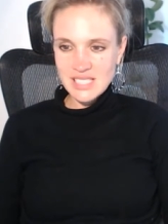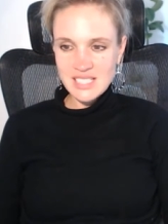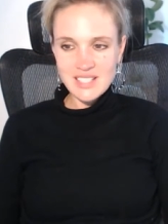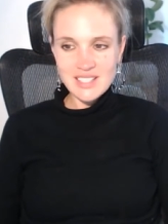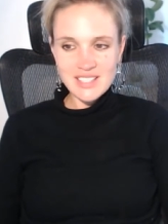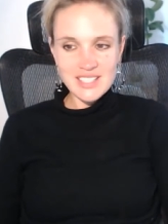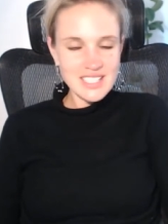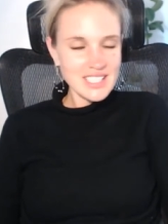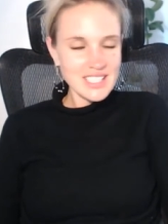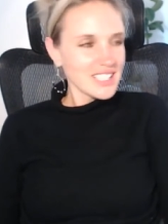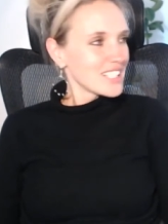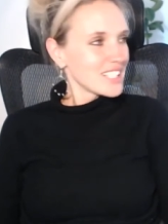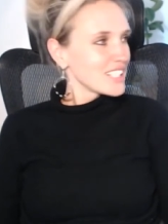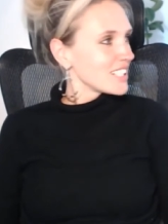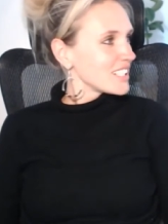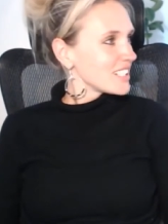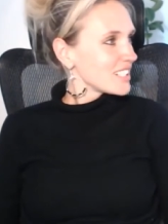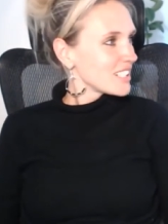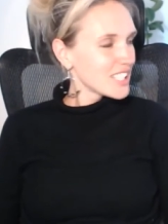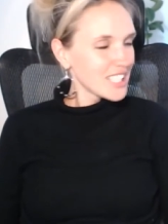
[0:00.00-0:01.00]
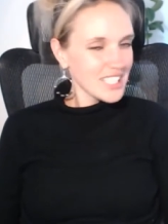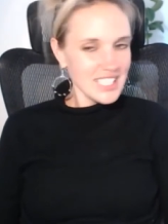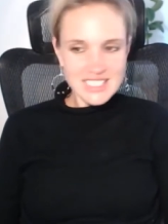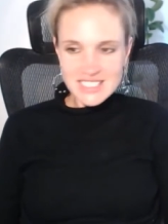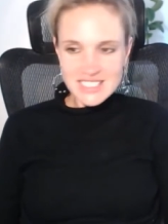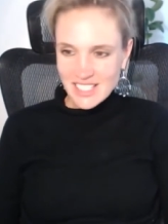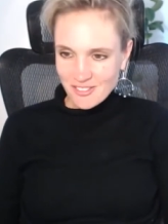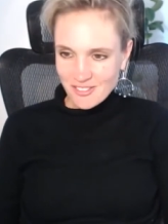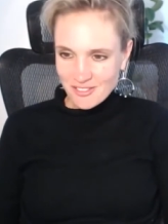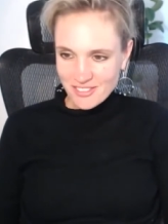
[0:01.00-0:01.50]
I mean, look at
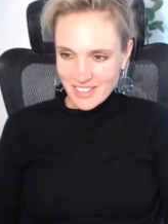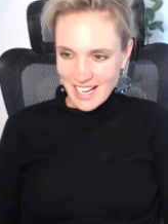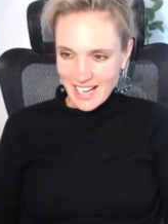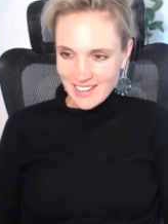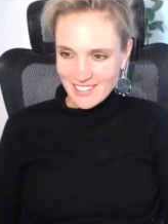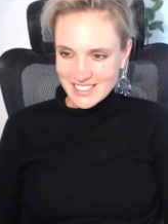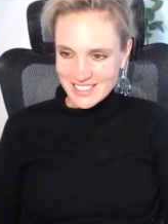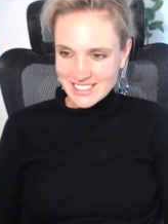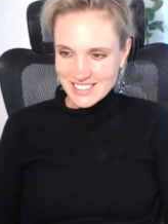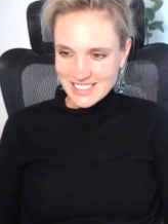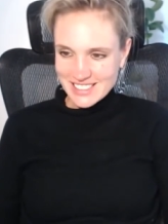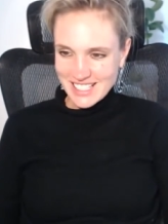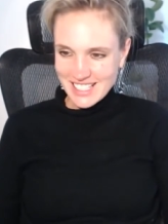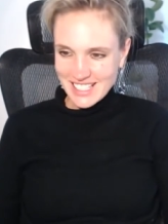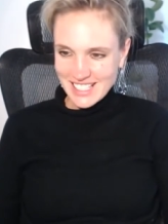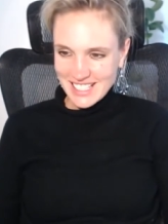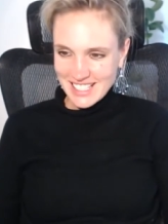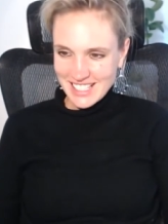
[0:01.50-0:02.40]
the sunflowers.